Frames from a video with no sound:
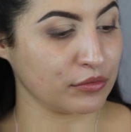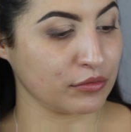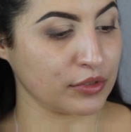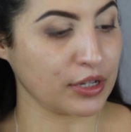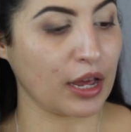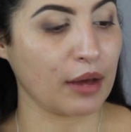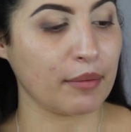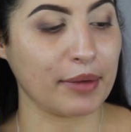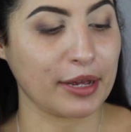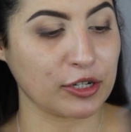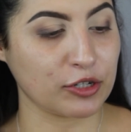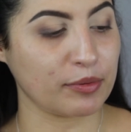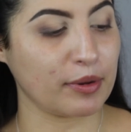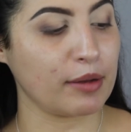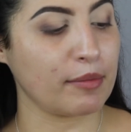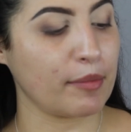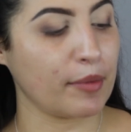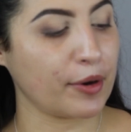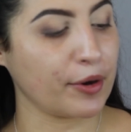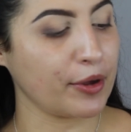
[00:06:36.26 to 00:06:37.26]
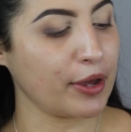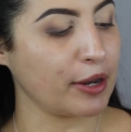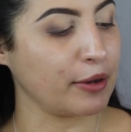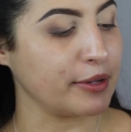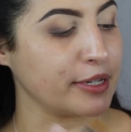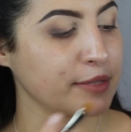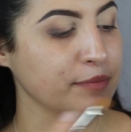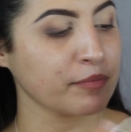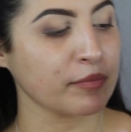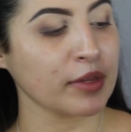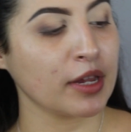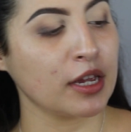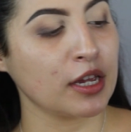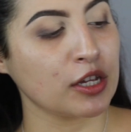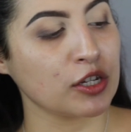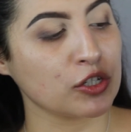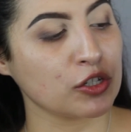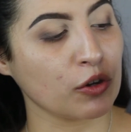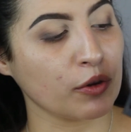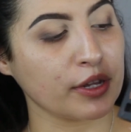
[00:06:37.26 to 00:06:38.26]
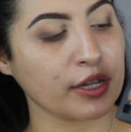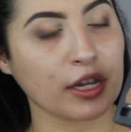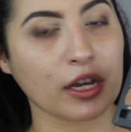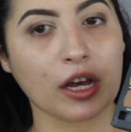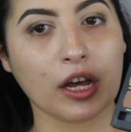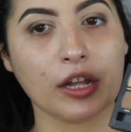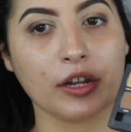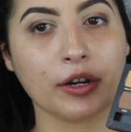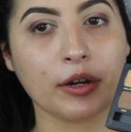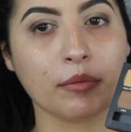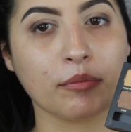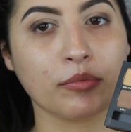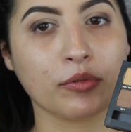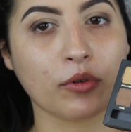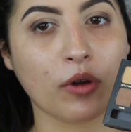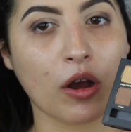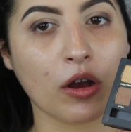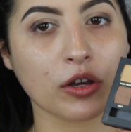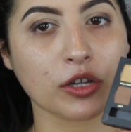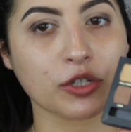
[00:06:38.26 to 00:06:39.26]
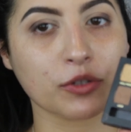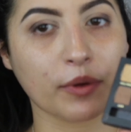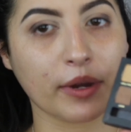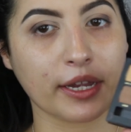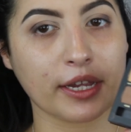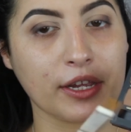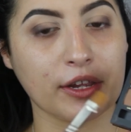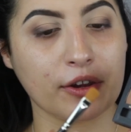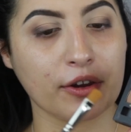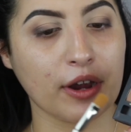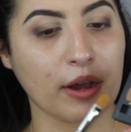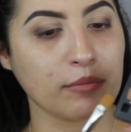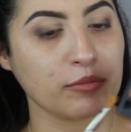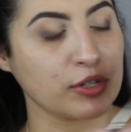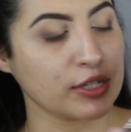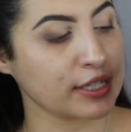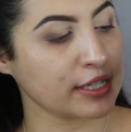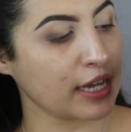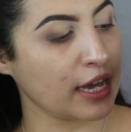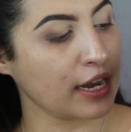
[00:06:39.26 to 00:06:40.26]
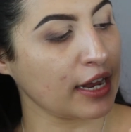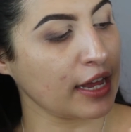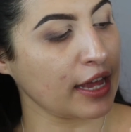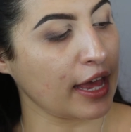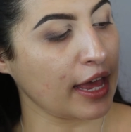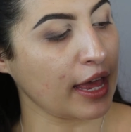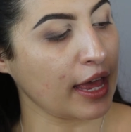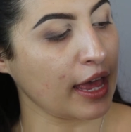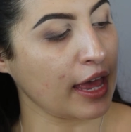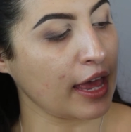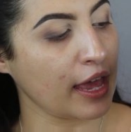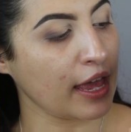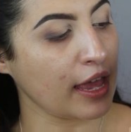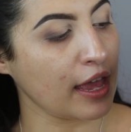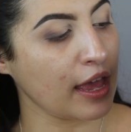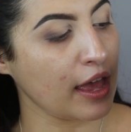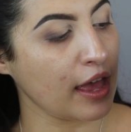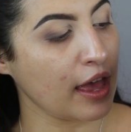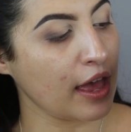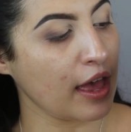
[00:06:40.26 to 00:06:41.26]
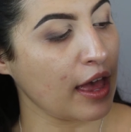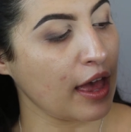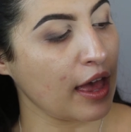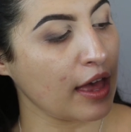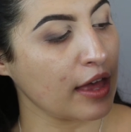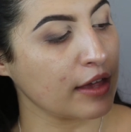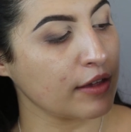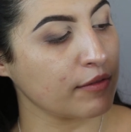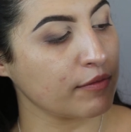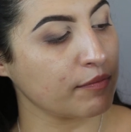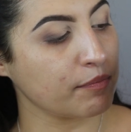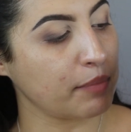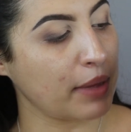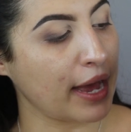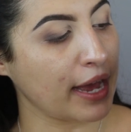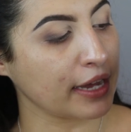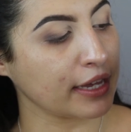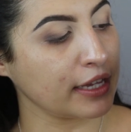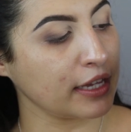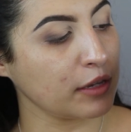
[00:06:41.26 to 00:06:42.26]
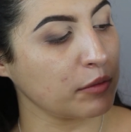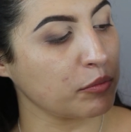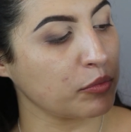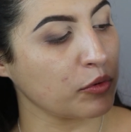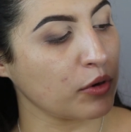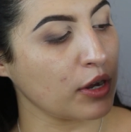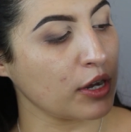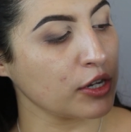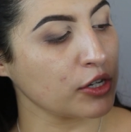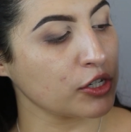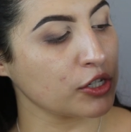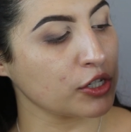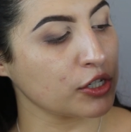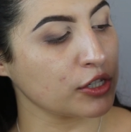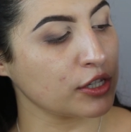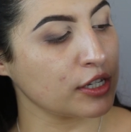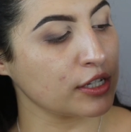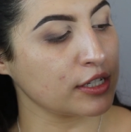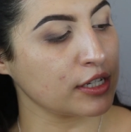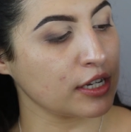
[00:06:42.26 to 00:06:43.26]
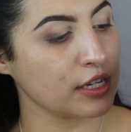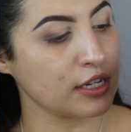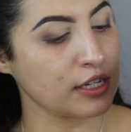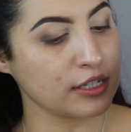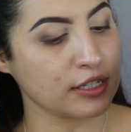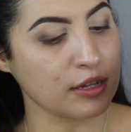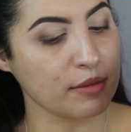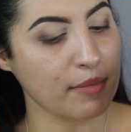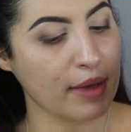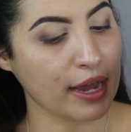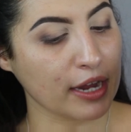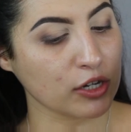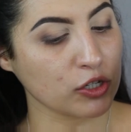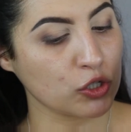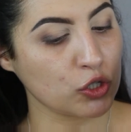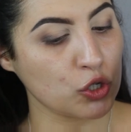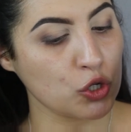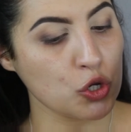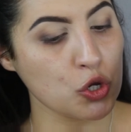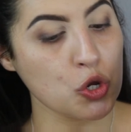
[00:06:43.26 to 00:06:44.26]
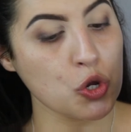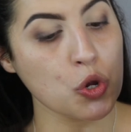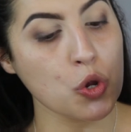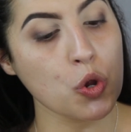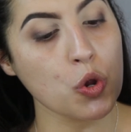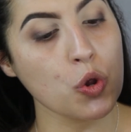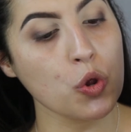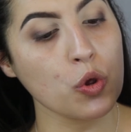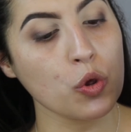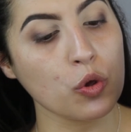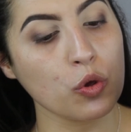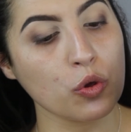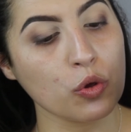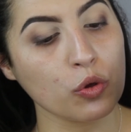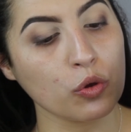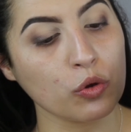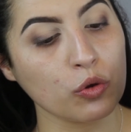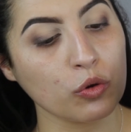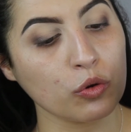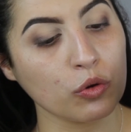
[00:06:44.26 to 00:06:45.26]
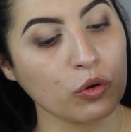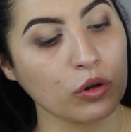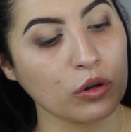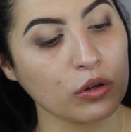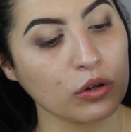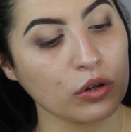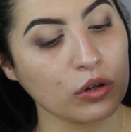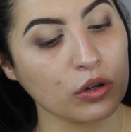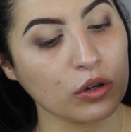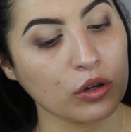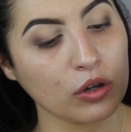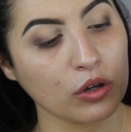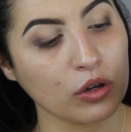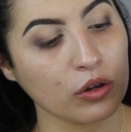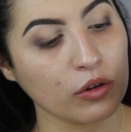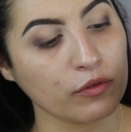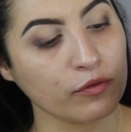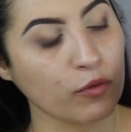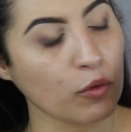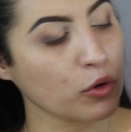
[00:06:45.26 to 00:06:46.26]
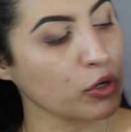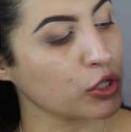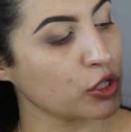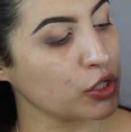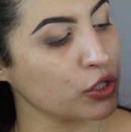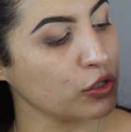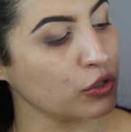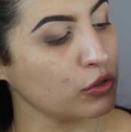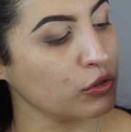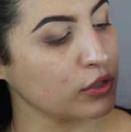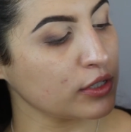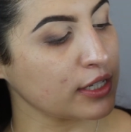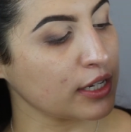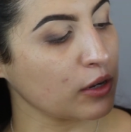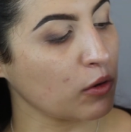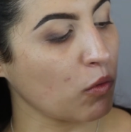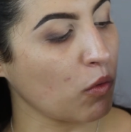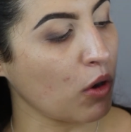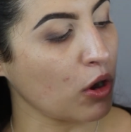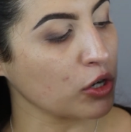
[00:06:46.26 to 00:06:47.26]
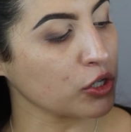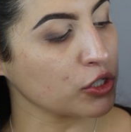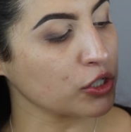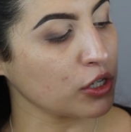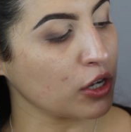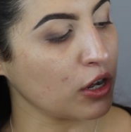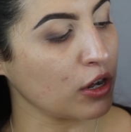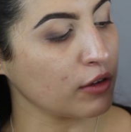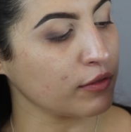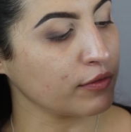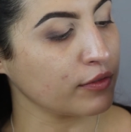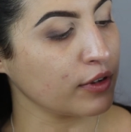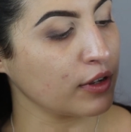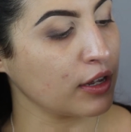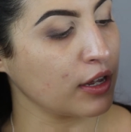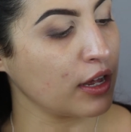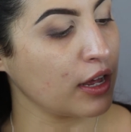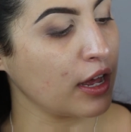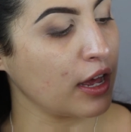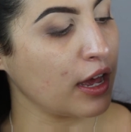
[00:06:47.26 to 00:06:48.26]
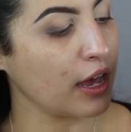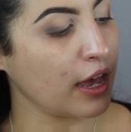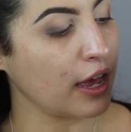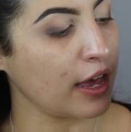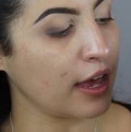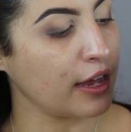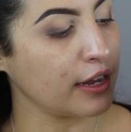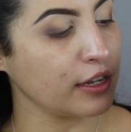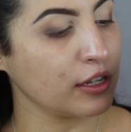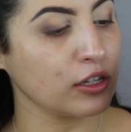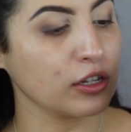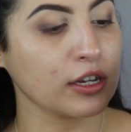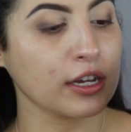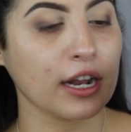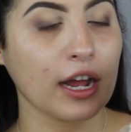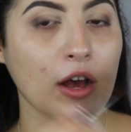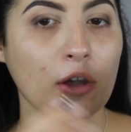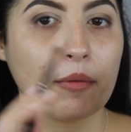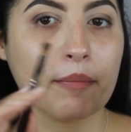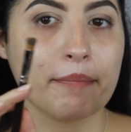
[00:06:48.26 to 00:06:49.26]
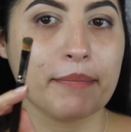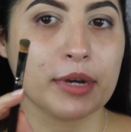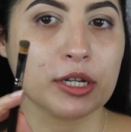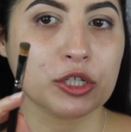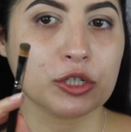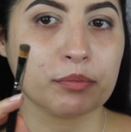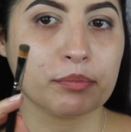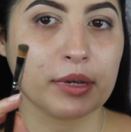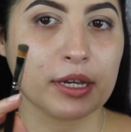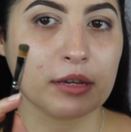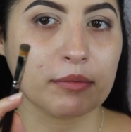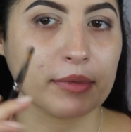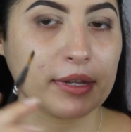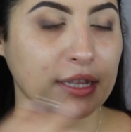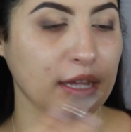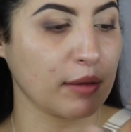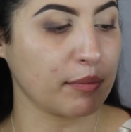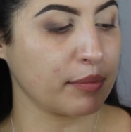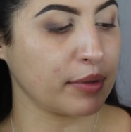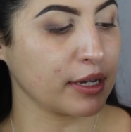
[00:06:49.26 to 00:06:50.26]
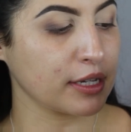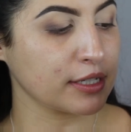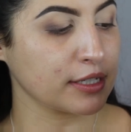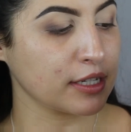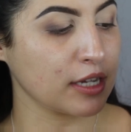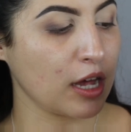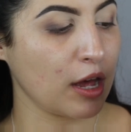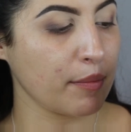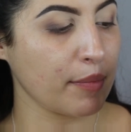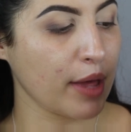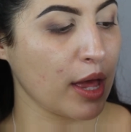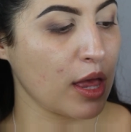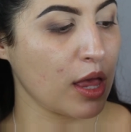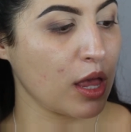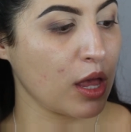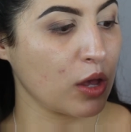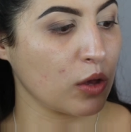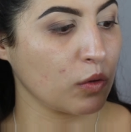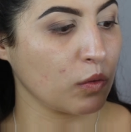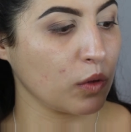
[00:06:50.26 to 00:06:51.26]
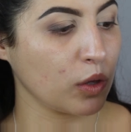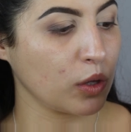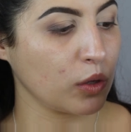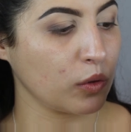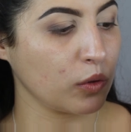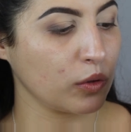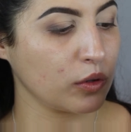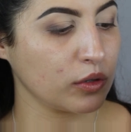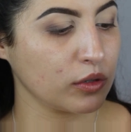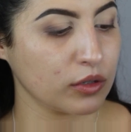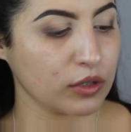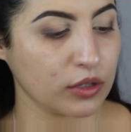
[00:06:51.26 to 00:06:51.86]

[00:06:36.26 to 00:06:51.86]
Yeah, Master Palette by Mario. Anyways, so in the color Bronx right here, I'm just getting a packing brush. This is the MAC 242. It's like washed off. And look at how much pigment that picks up. Ugh.